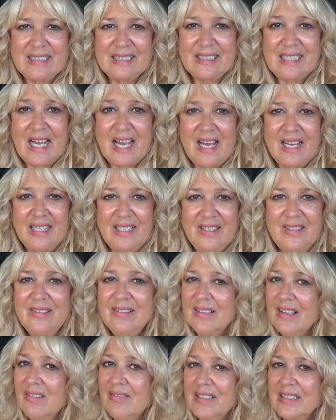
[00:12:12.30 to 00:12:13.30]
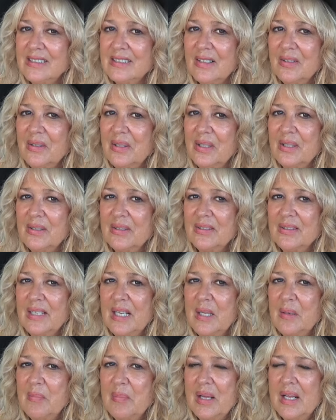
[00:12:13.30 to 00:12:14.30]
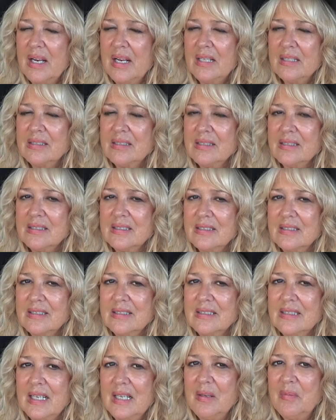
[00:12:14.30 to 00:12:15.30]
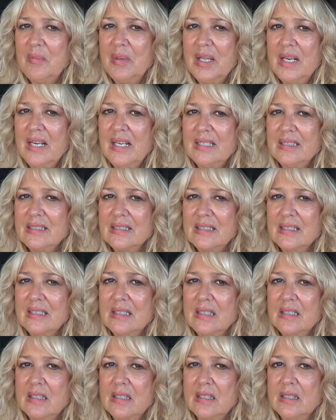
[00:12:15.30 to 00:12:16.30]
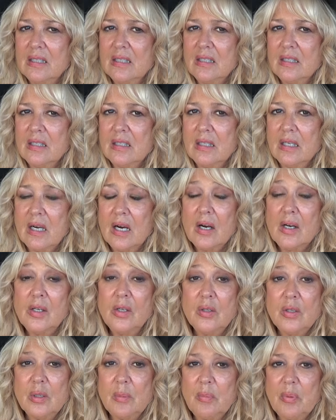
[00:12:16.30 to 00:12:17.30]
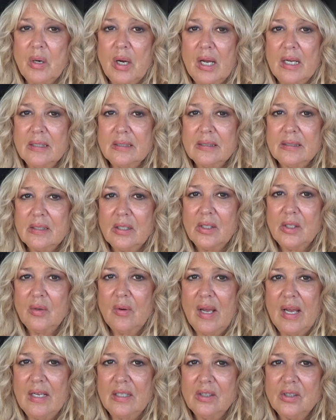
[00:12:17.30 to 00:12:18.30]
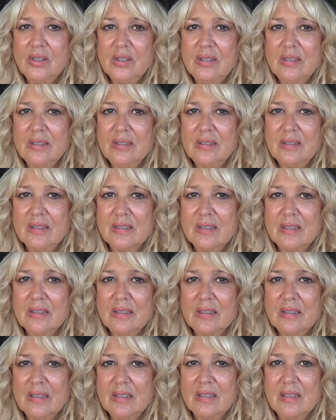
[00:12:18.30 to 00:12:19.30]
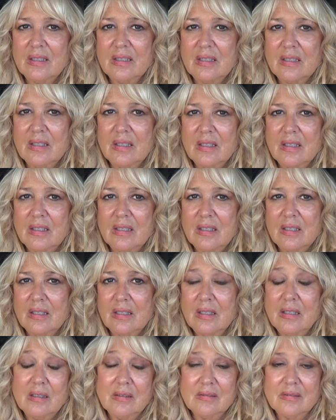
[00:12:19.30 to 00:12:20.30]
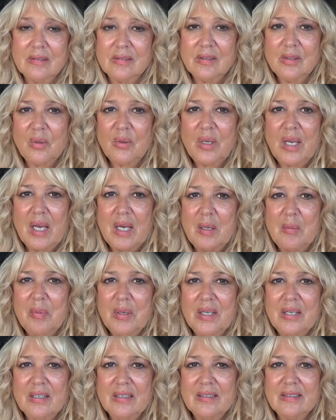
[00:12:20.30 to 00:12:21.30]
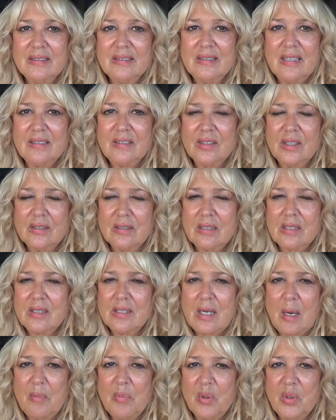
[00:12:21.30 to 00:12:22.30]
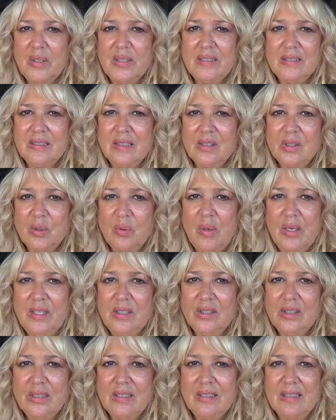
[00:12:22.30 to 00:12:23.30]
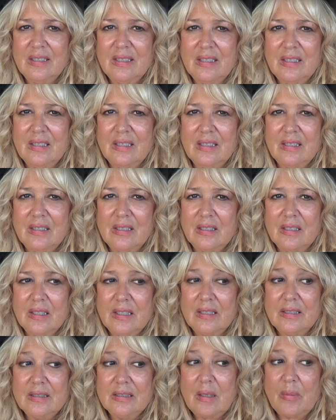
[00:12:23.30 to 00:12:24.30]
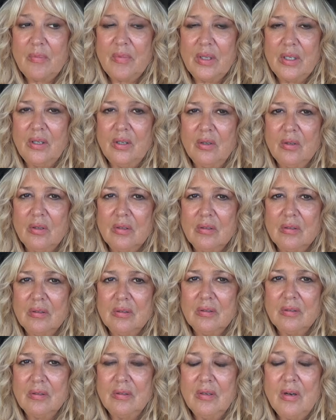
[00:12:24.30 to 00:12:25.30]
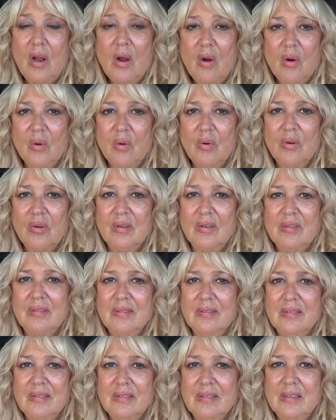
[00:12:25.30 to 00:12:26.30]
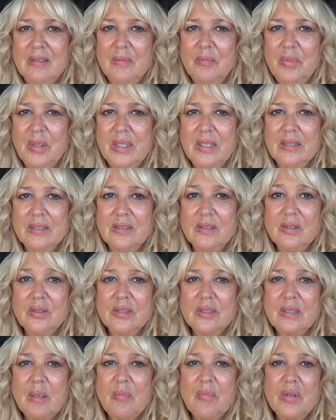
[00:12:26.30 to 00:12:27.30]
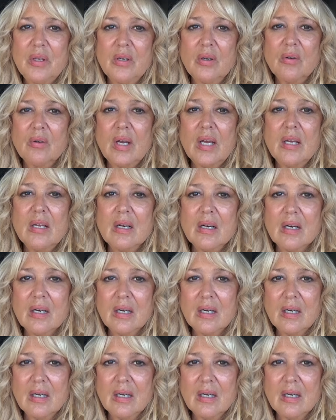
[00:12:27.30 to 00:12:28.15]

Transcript: Yeah, you love it, don't you? Admit it. Admit it. Are you depressed? Are you anxious? Oh, that's okay because that's just a temporary situation. It's something you'll know because there's something greater.